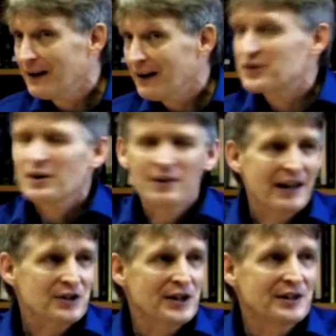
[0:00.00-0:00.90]
And so in
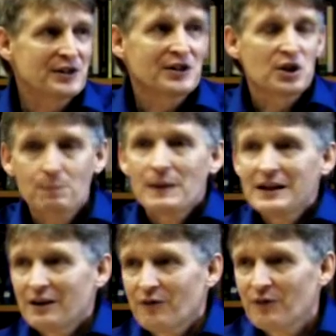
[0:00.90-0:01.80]
that sense, to
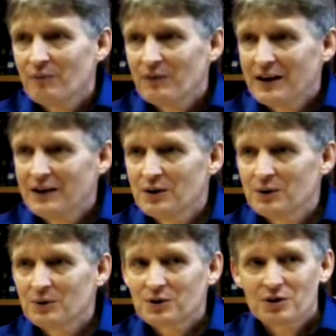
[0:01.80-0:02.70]
speak of
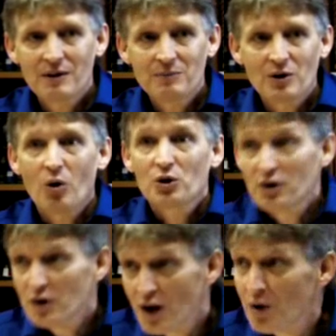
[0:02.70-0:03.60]
Hindu scripture or to
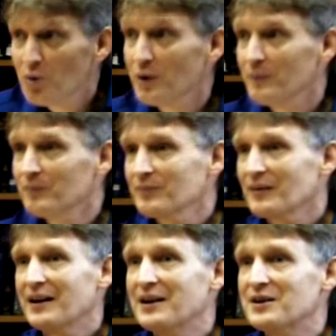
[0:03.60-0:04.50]
know
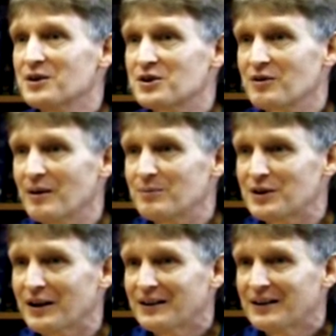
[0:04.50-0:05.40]
Hindu scripture